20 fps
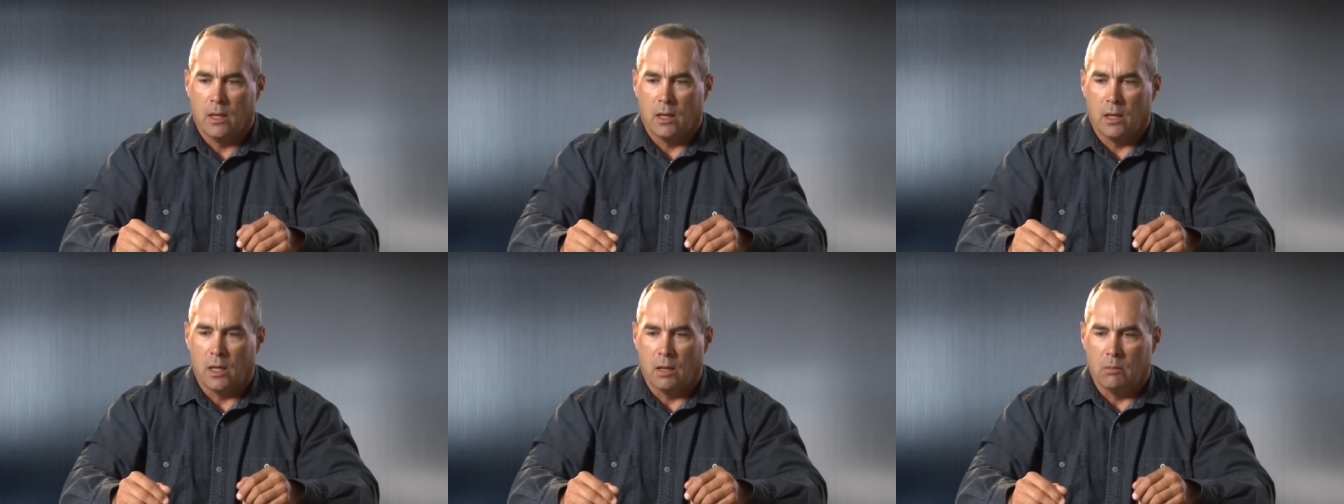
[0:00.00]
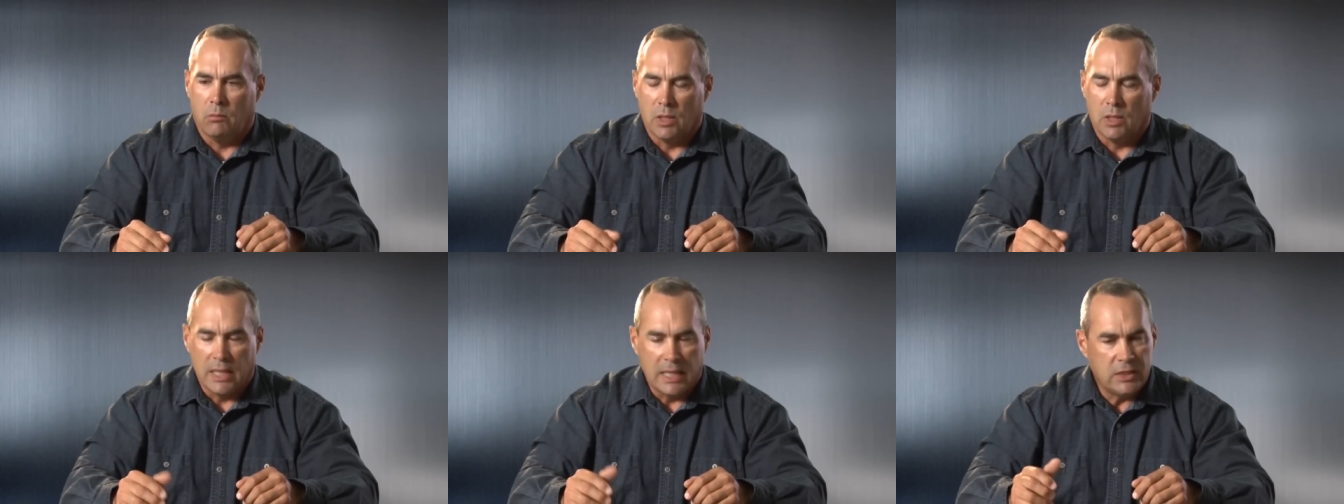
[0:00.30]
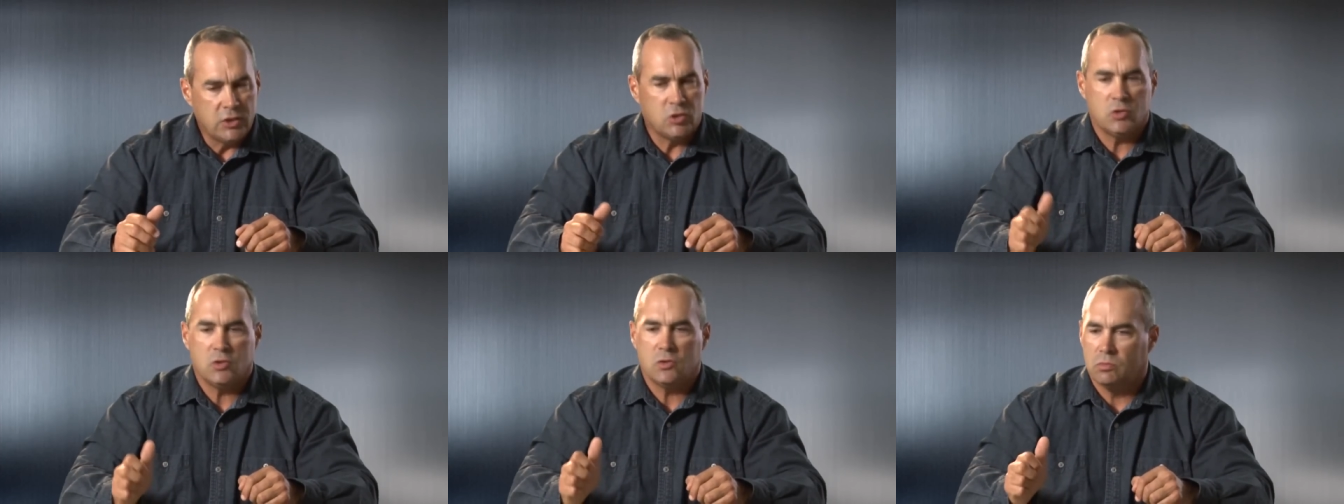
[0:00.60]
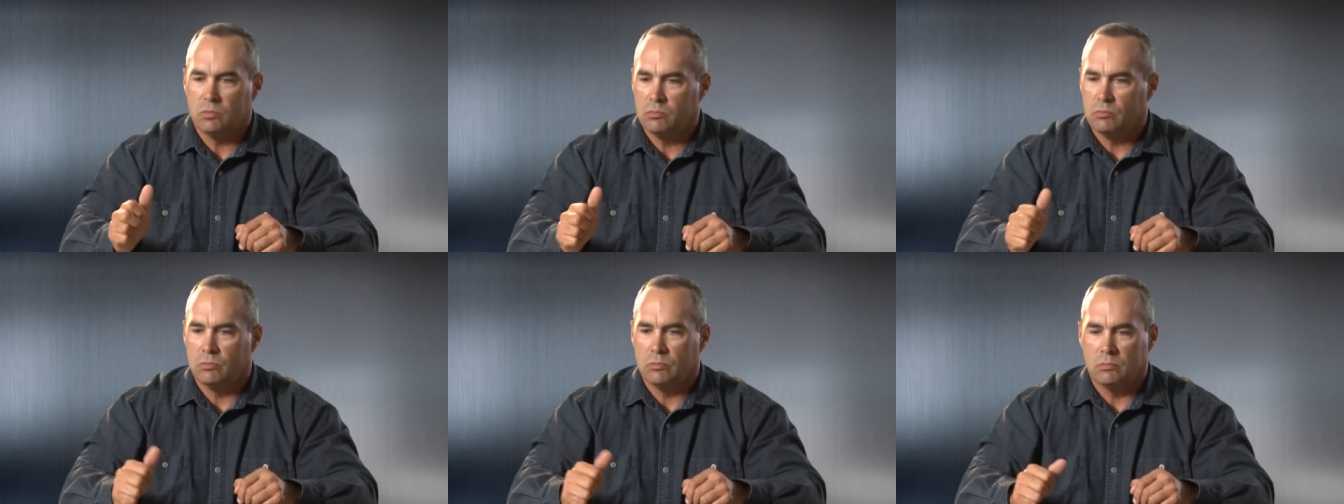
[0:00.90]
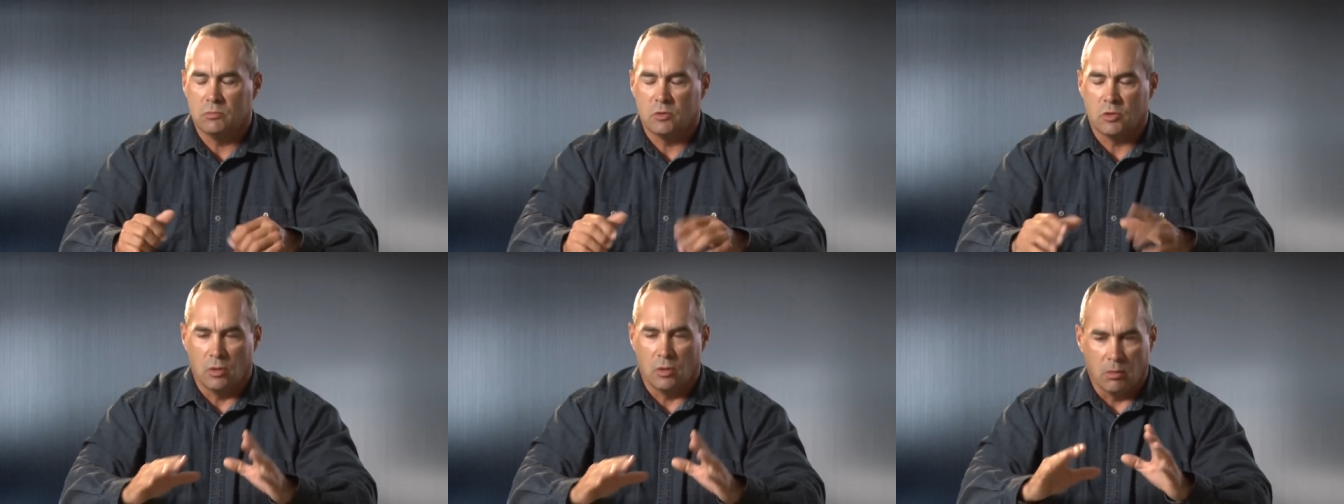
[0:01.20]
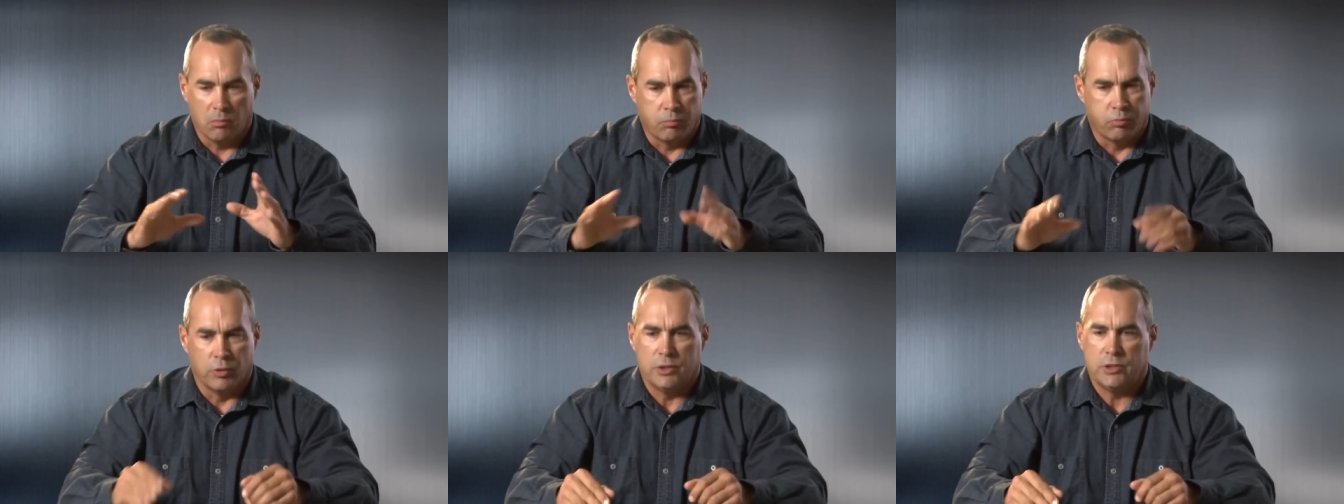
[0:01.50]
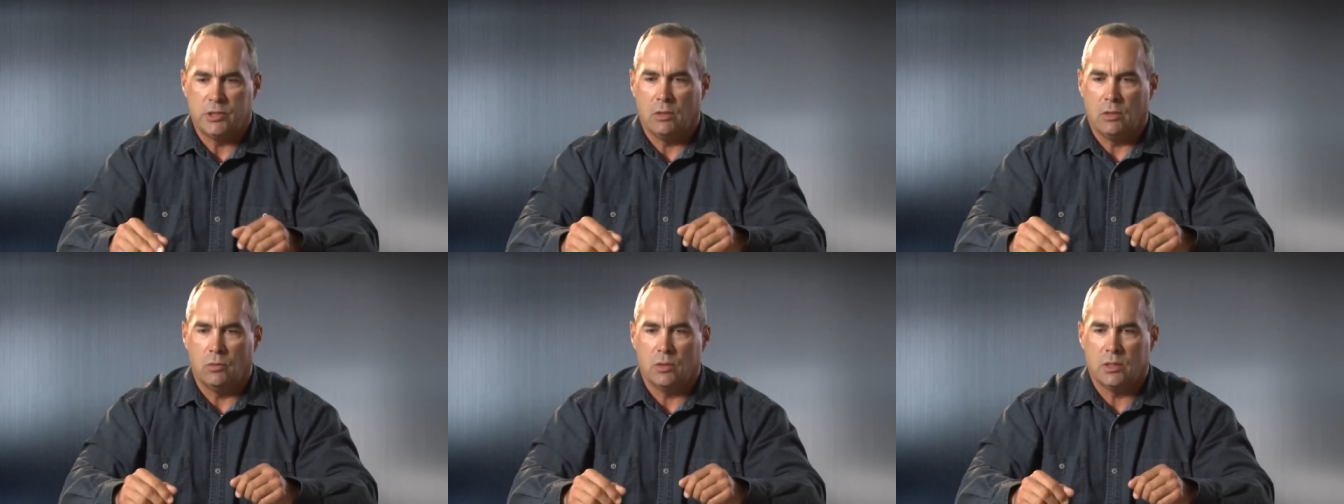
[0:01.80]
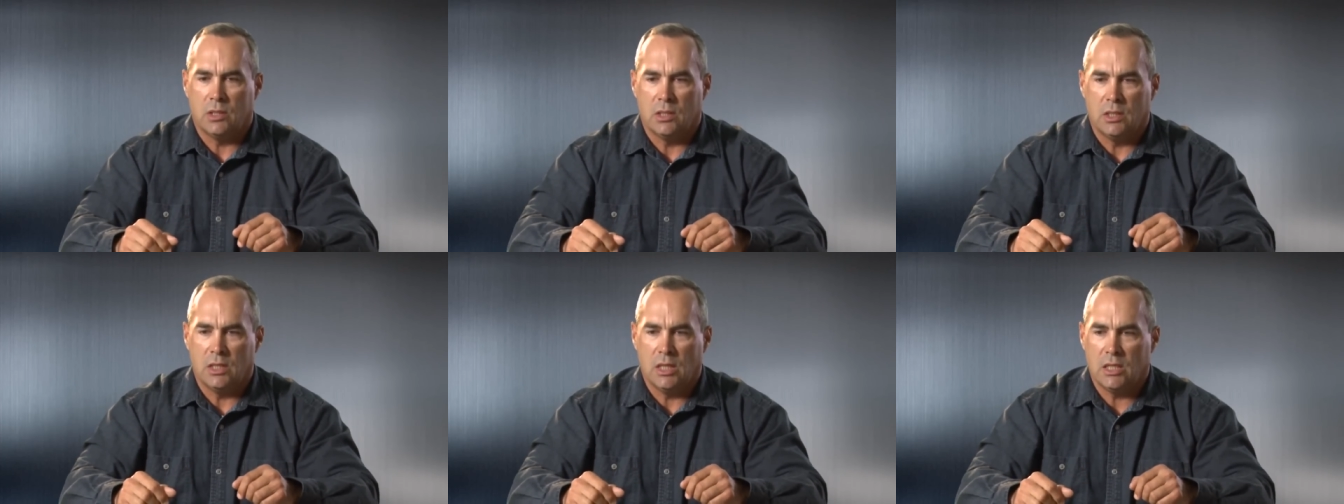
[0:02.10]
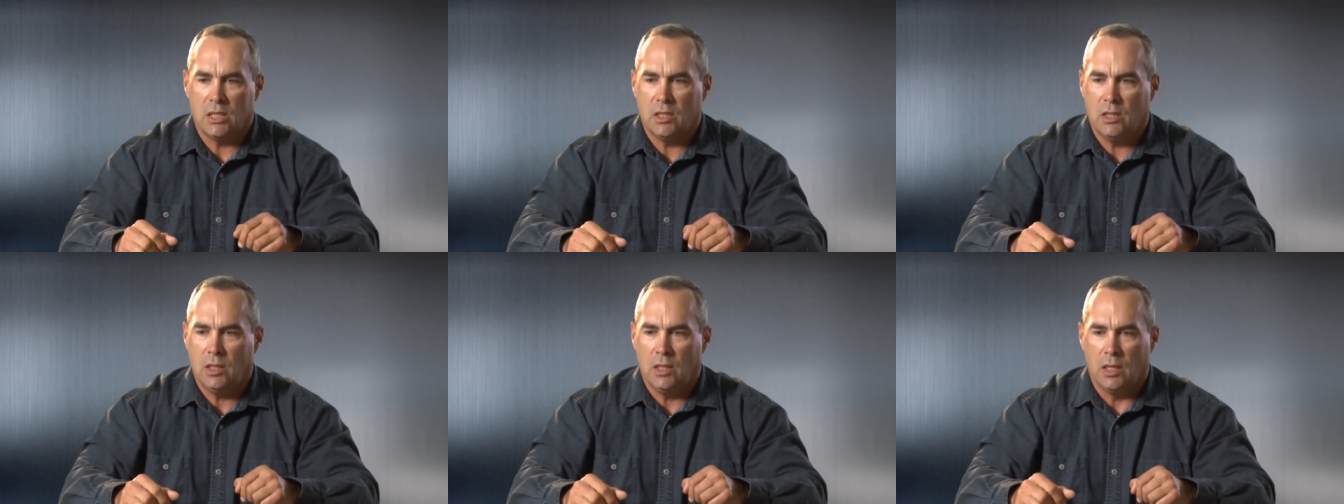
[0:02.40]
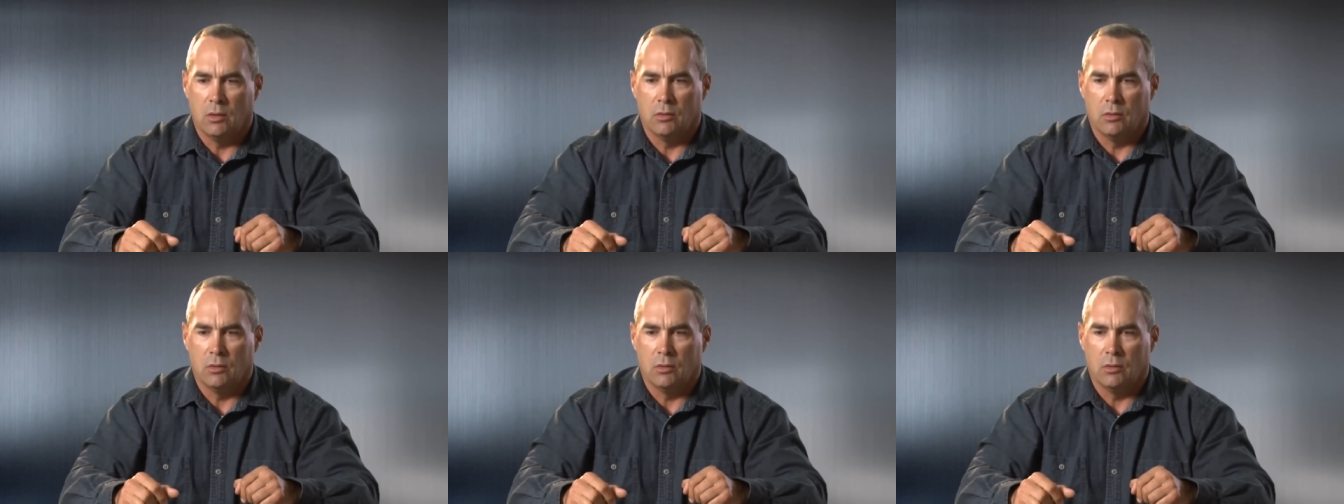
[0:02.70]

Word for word: Malaysians, appreciate what they did.